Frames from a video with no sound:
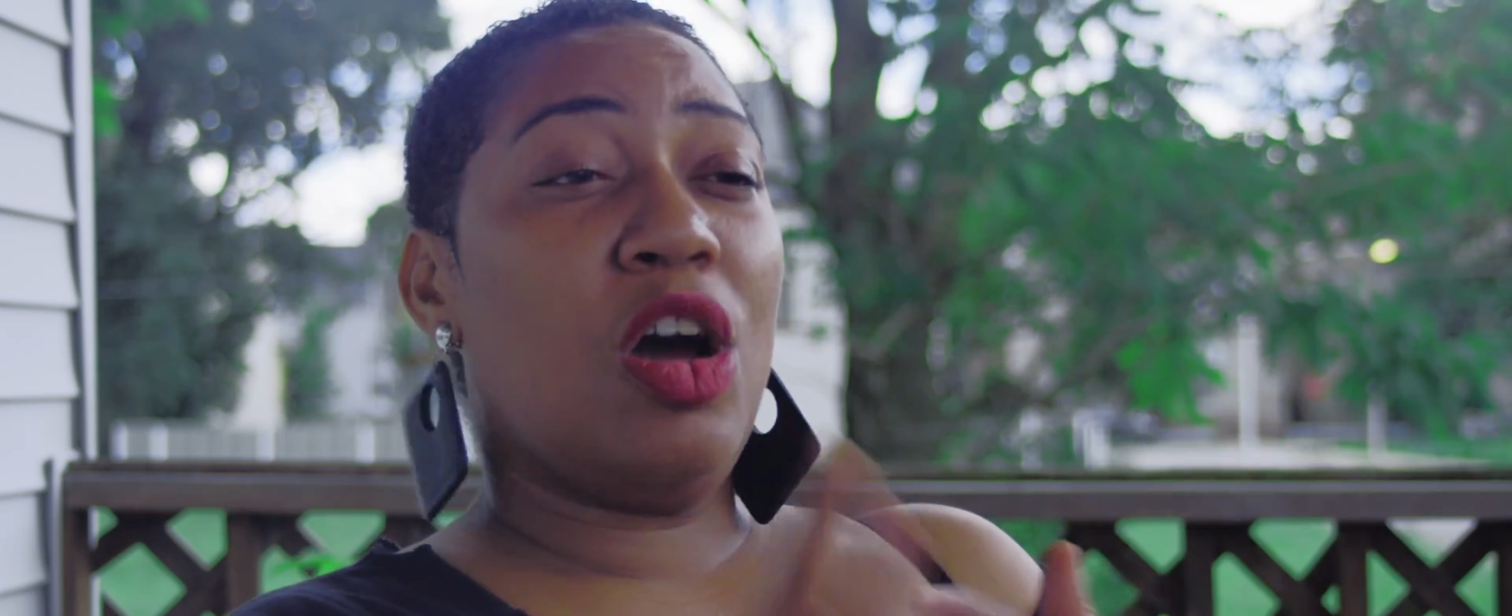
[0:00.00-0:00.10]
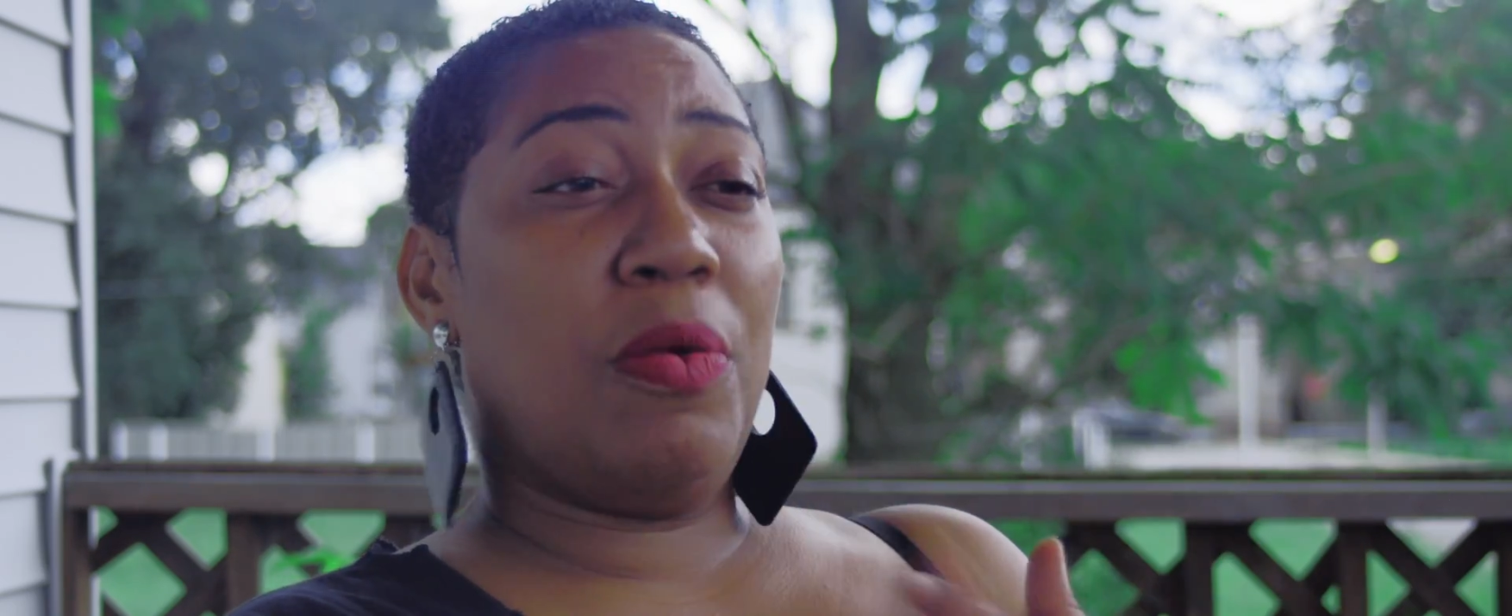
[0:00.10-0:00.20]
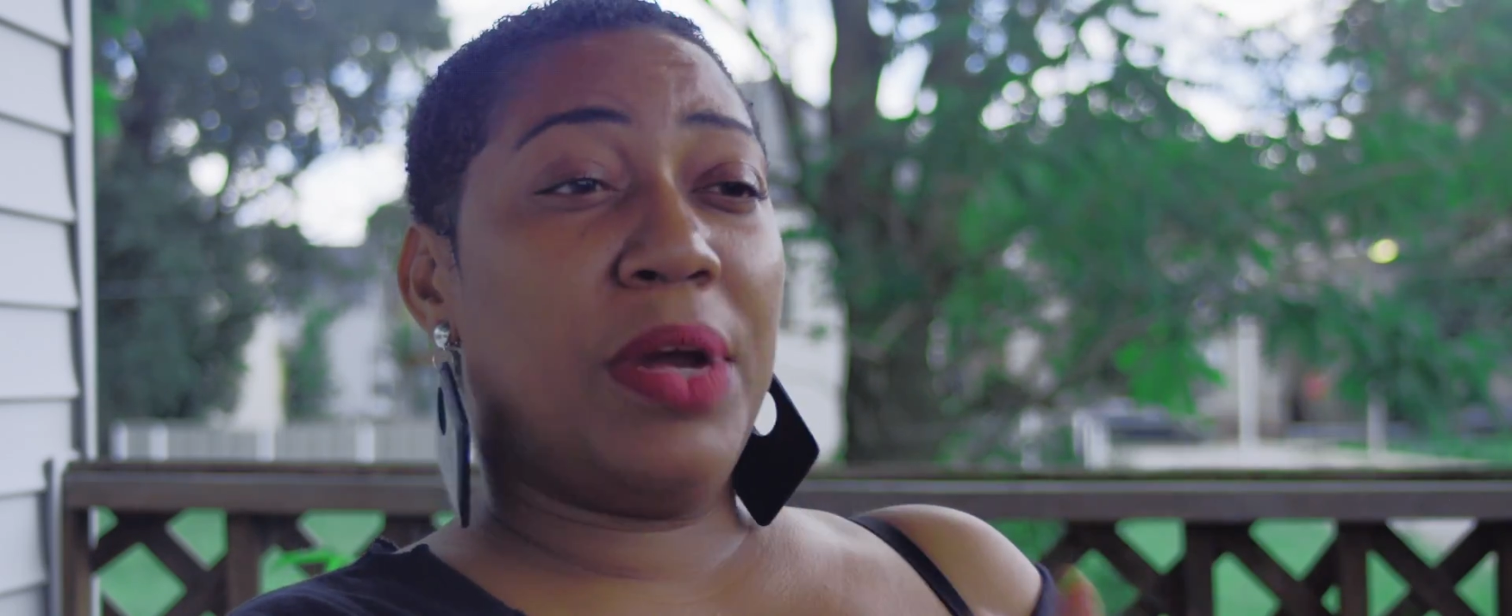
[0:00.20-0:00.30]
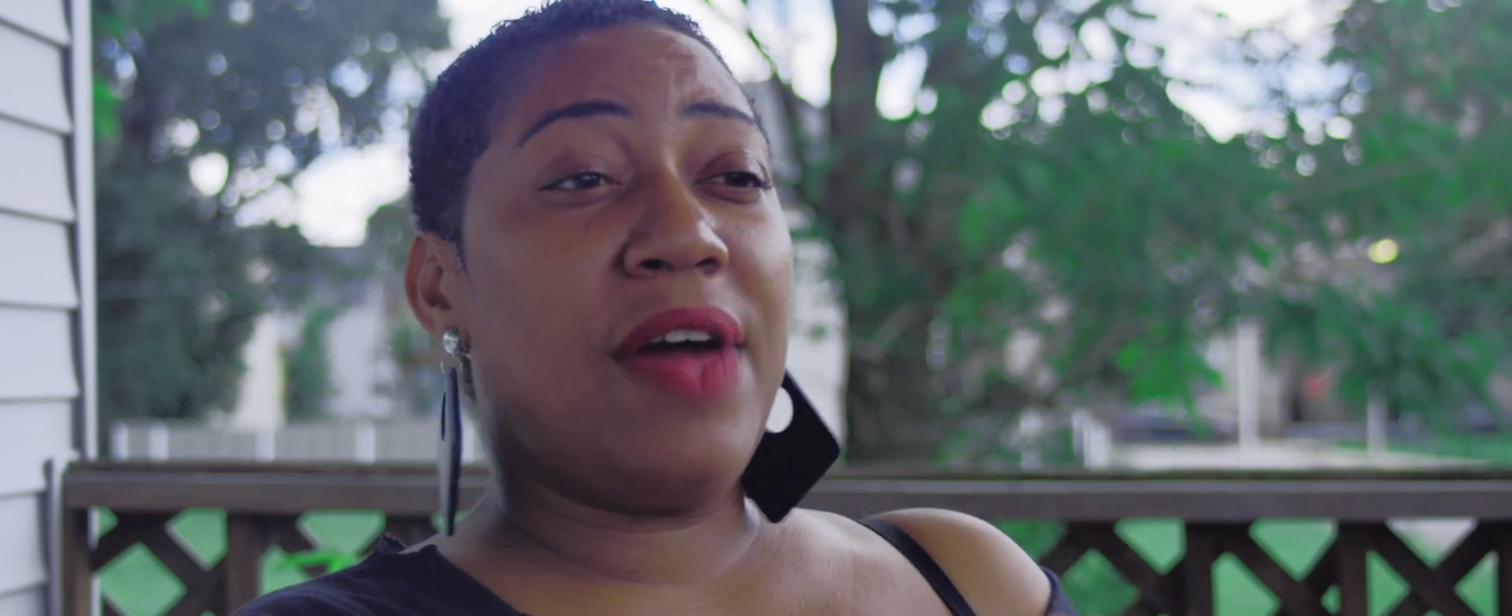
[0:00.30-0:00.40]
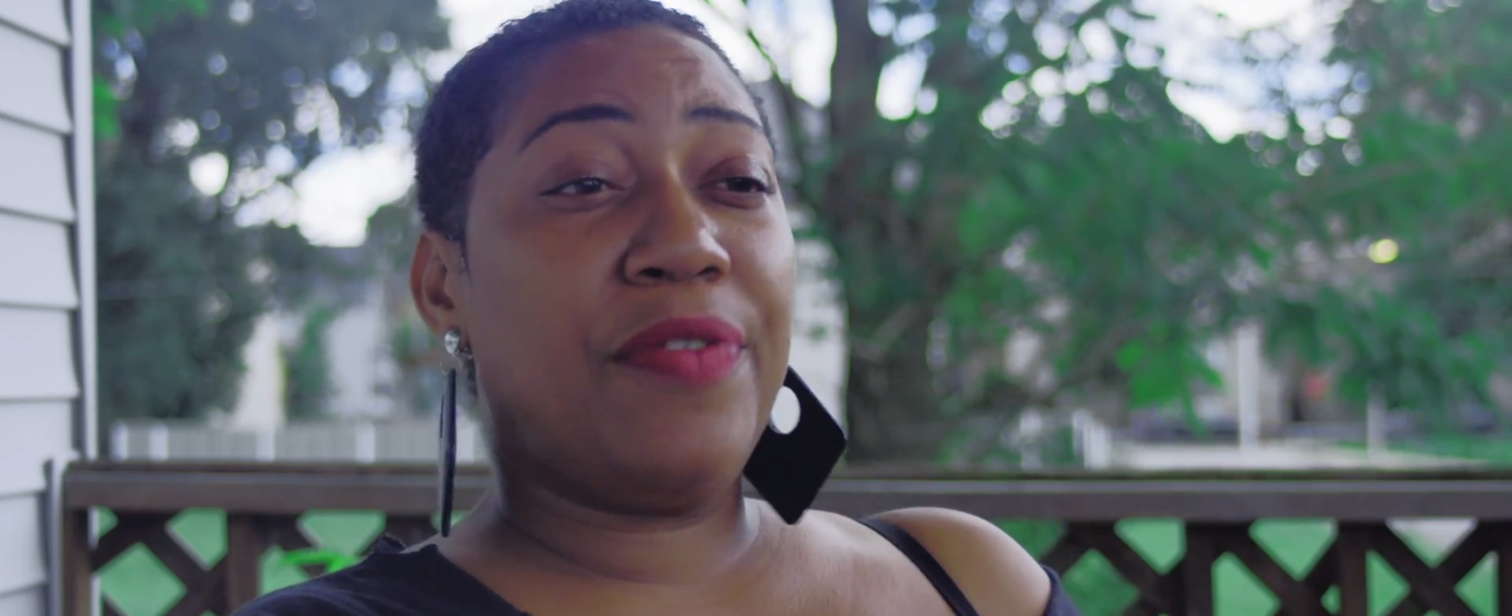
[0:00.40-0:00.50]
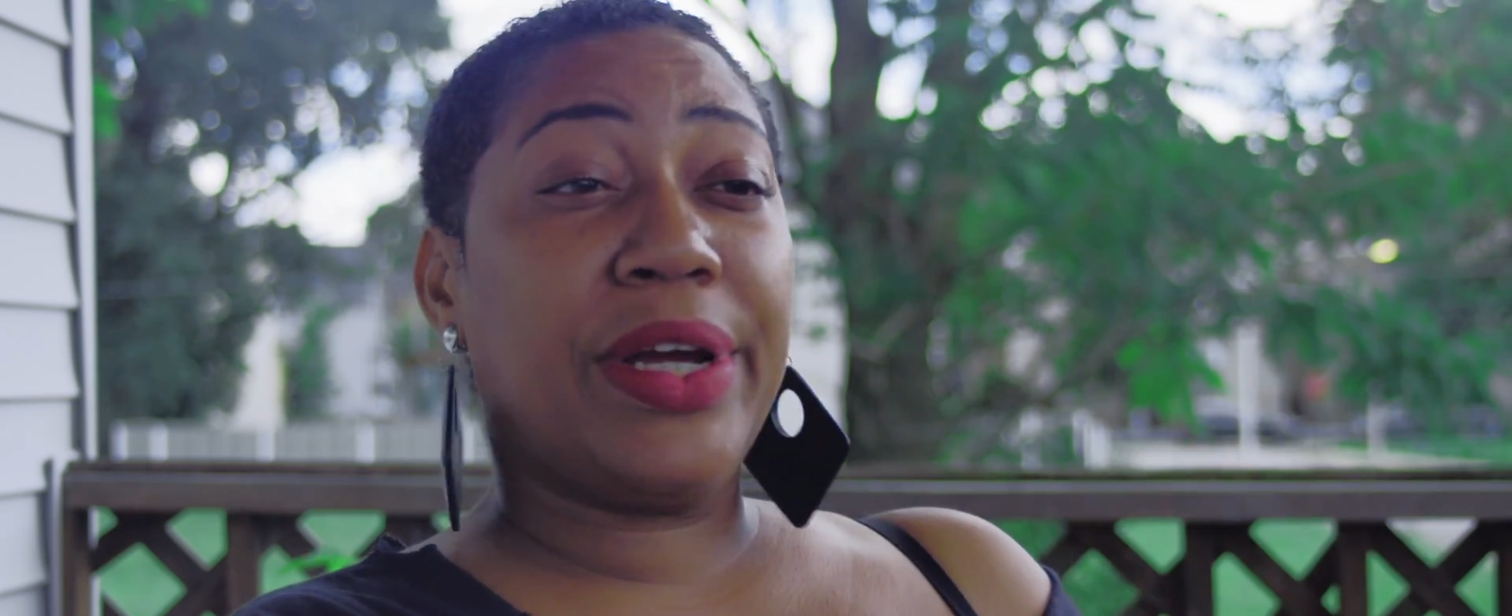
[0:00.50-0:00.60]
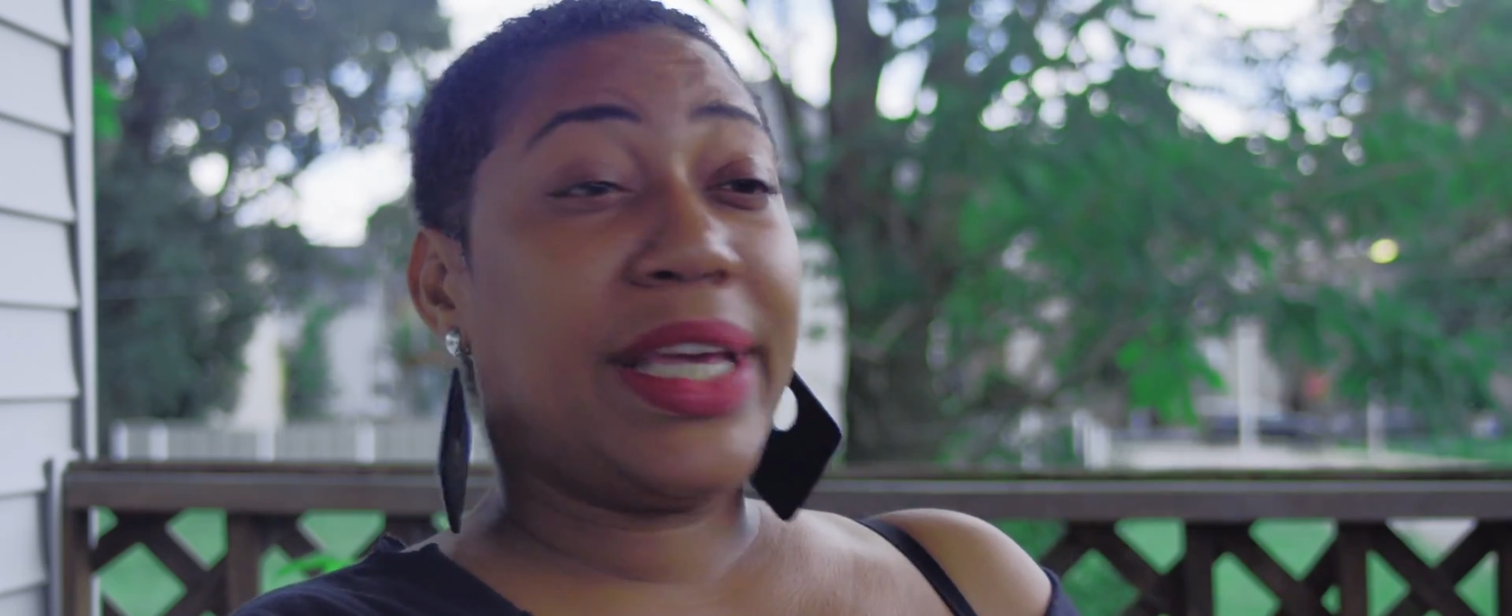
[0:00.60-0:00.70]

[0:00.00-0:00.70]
or whatever,